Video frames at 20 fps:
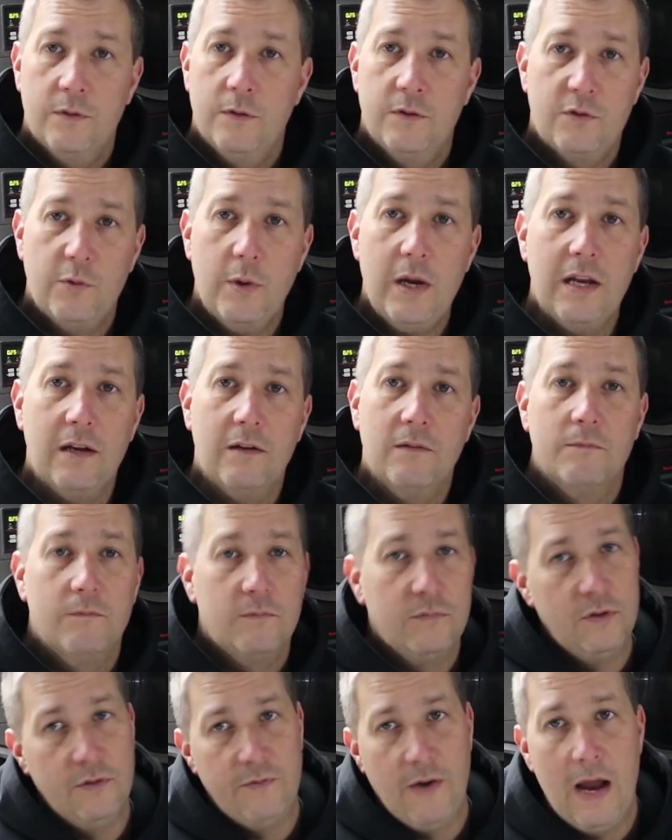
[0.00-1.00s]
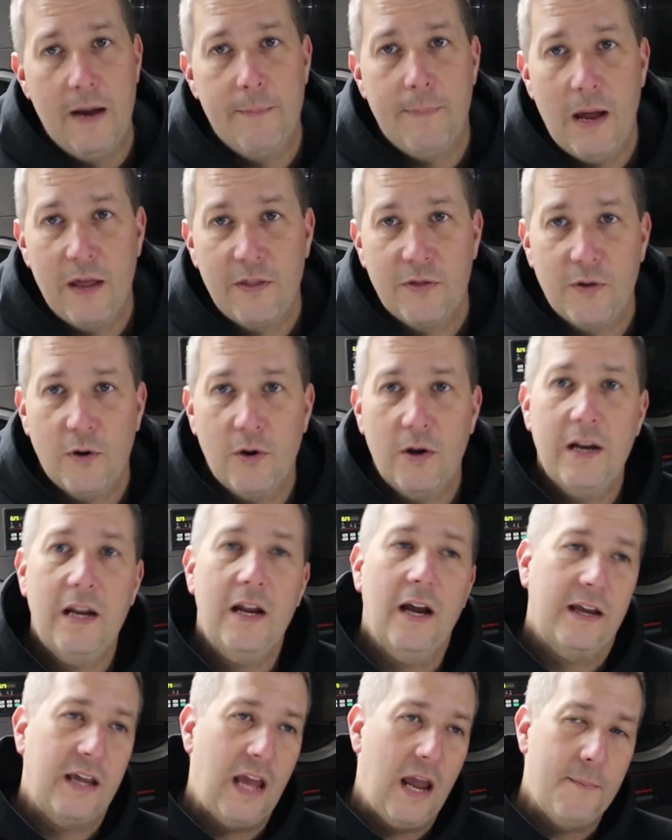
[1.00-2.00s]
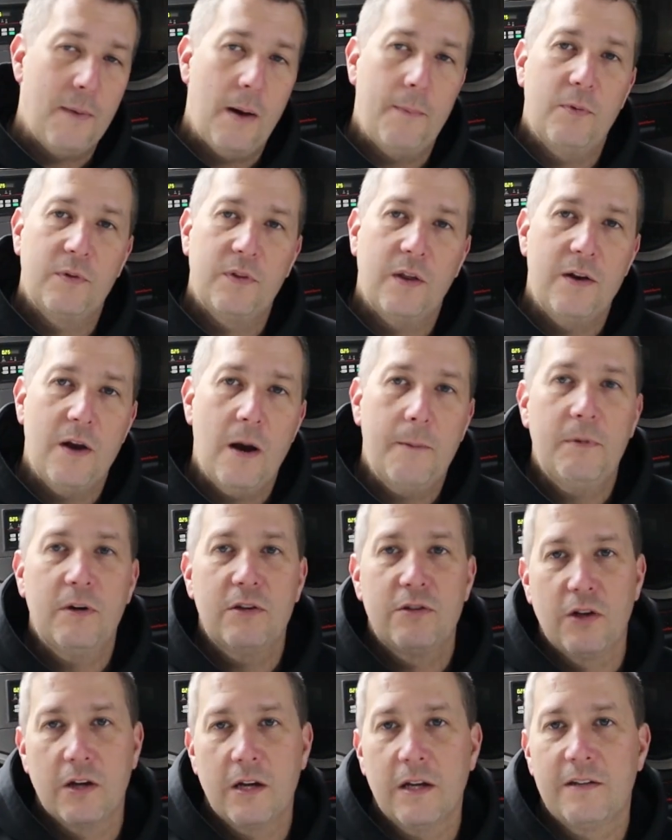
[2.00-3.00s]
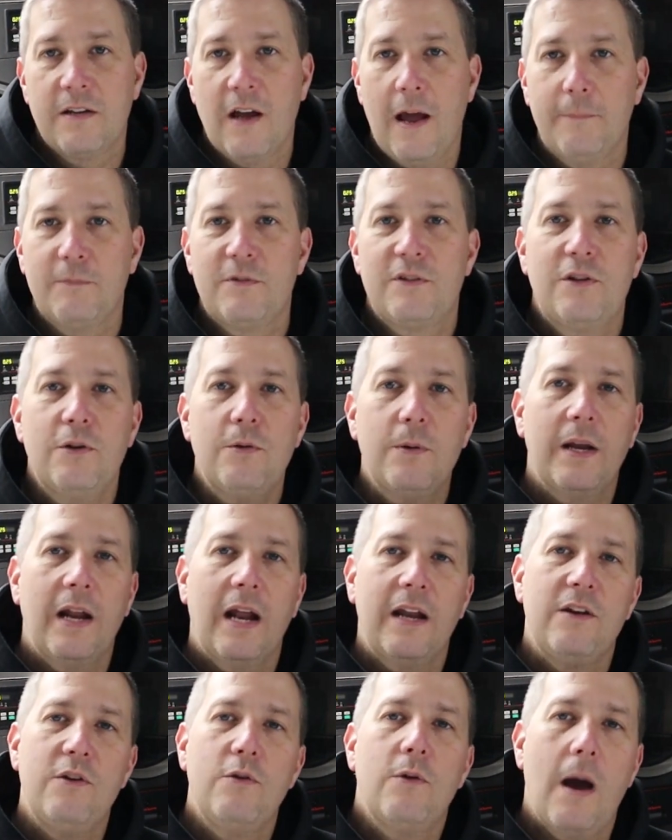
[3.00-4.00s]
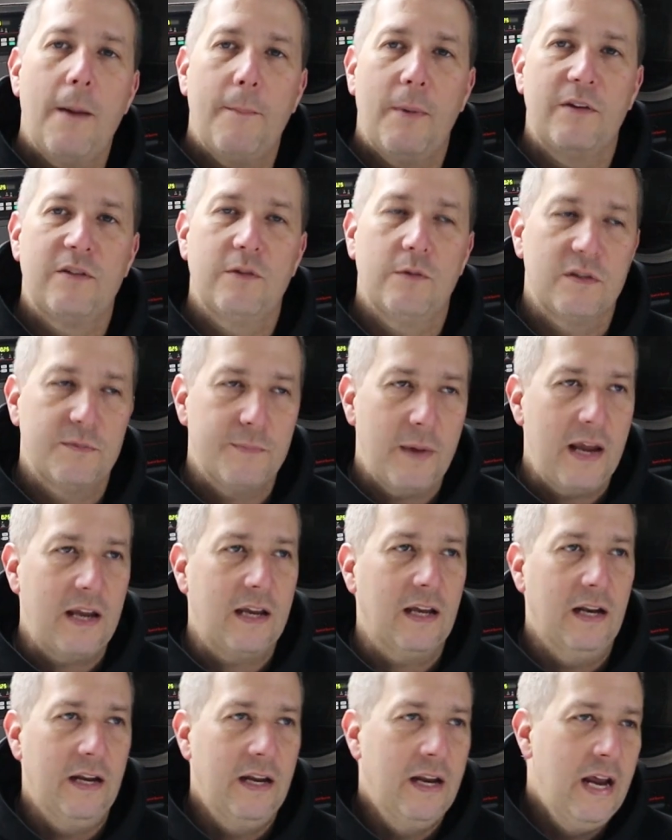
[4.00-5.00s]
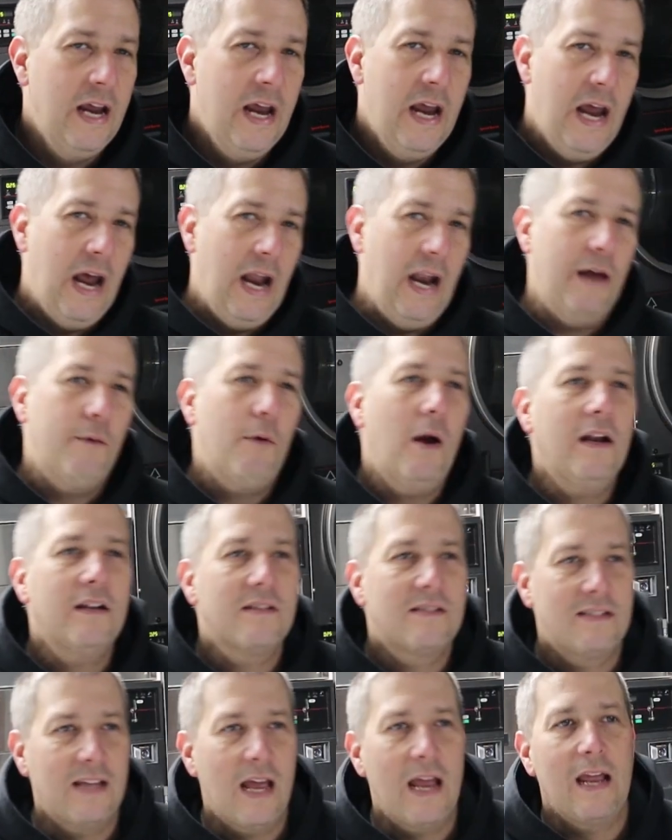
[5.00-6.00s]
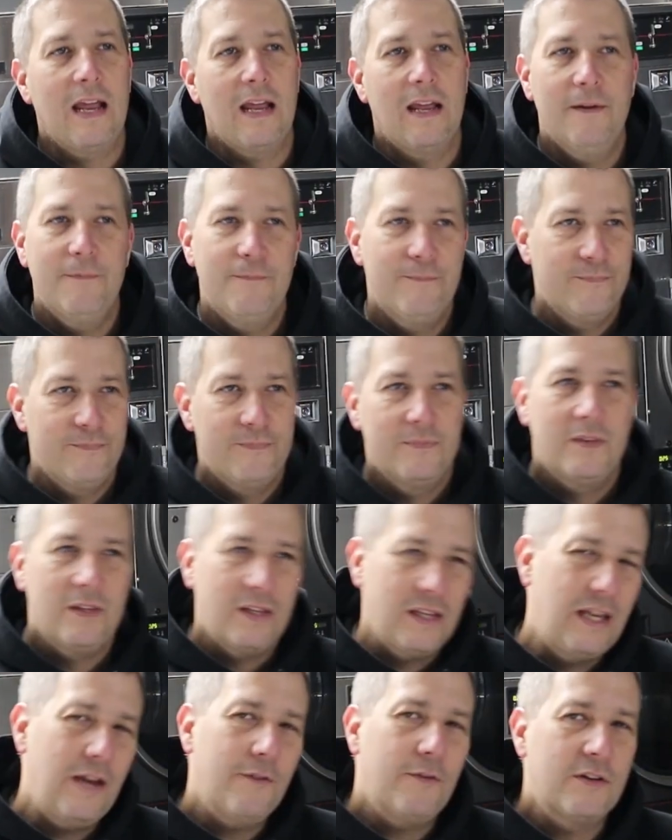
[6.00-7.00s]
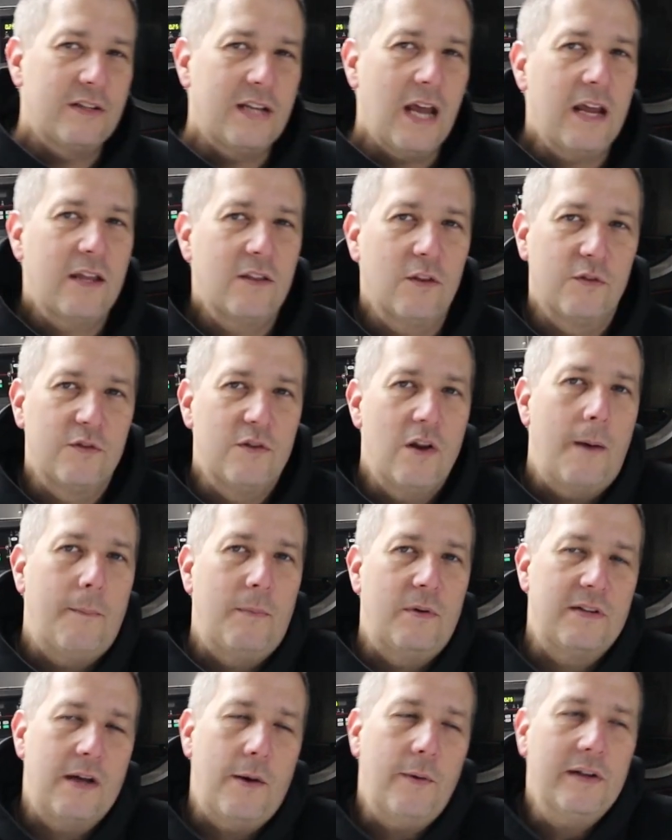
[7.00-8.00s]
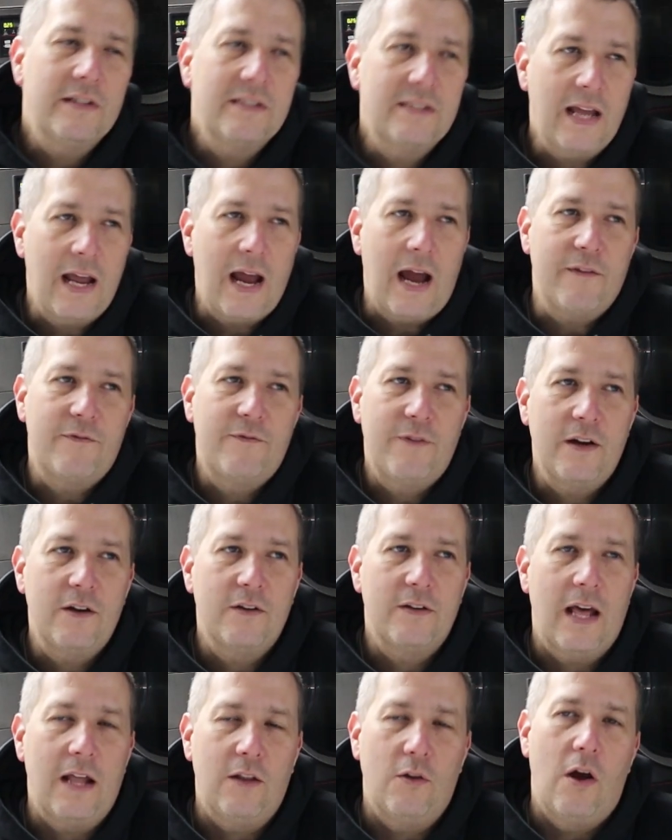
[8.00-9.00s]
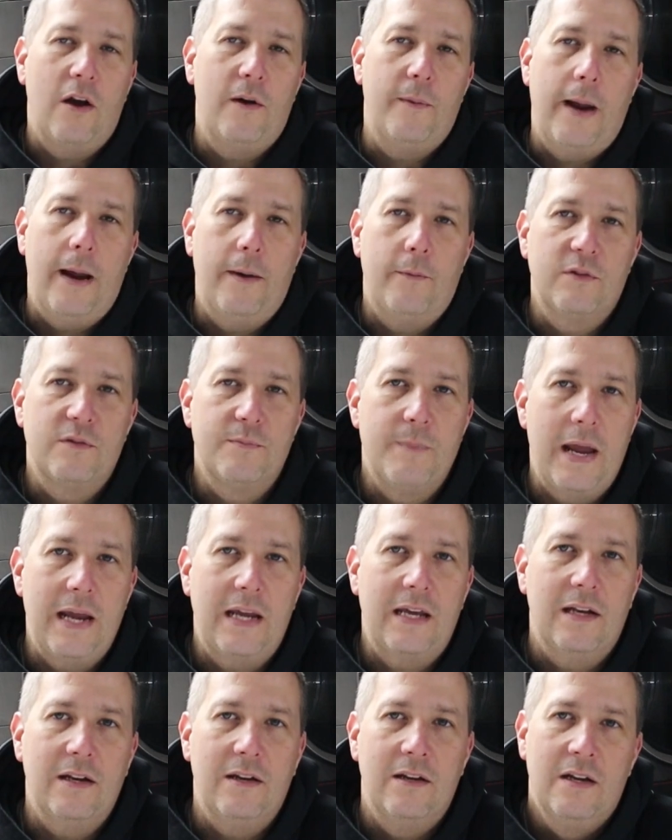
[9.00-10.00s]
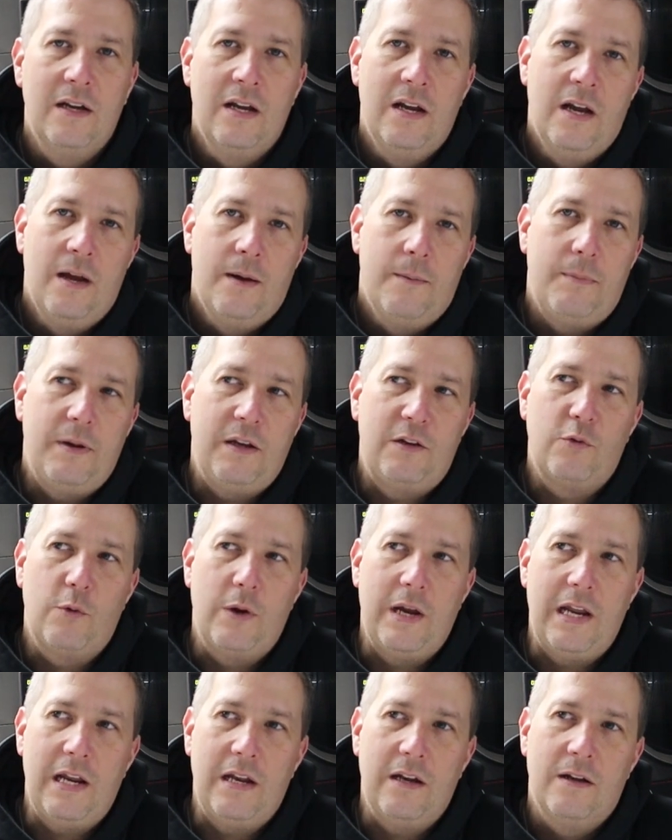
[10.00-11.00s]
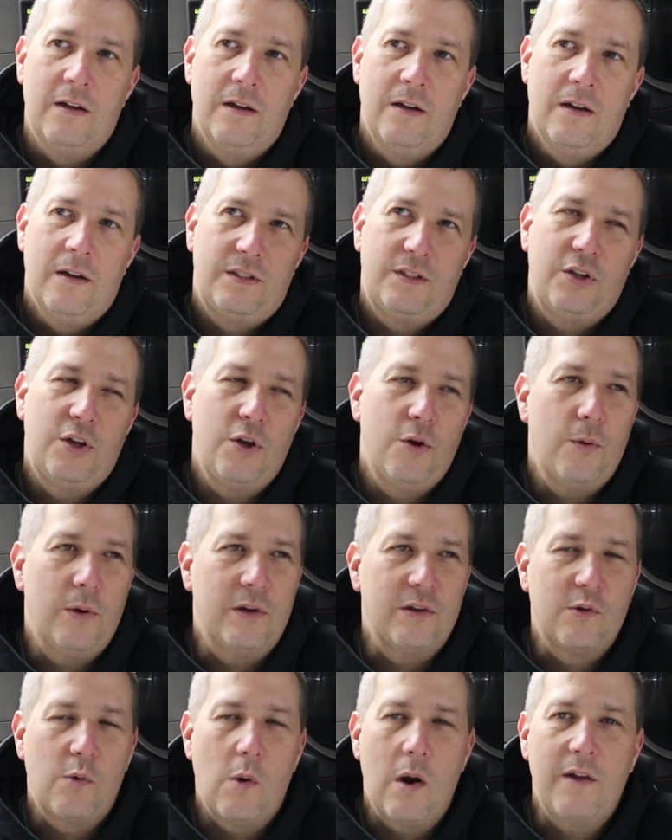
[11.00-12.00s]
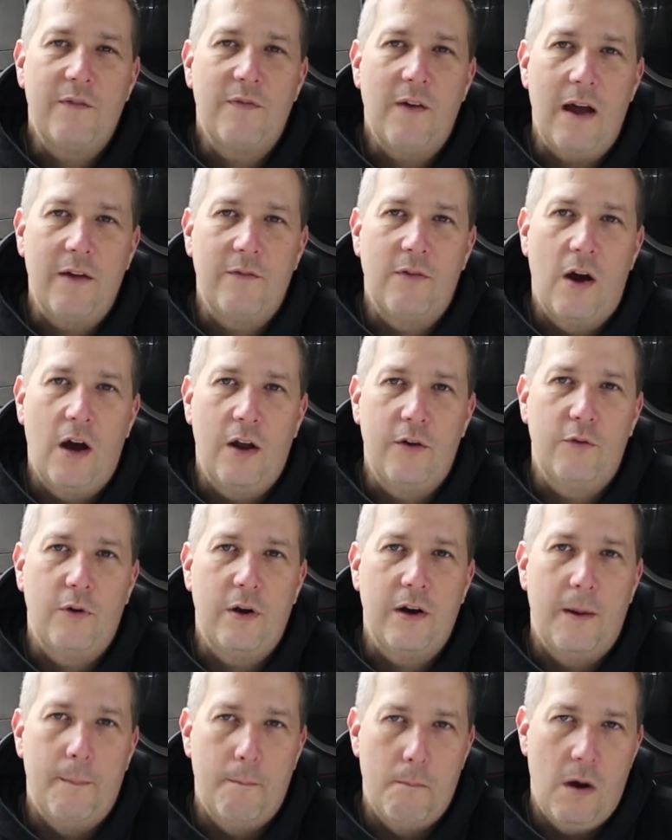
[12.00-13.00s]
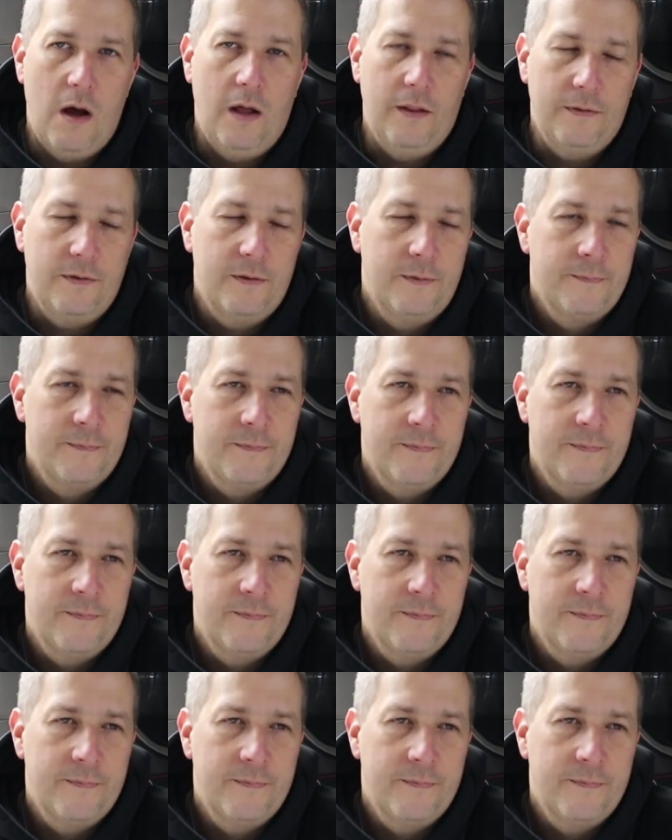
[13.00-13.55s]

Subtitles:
Sweet. Divided by 30, I came up with a number, took it times 2, and I knew how much it was making. And I want to say, give or take those numbers, I want to say I figured that laundromat was making between $200 and $2,500 a month.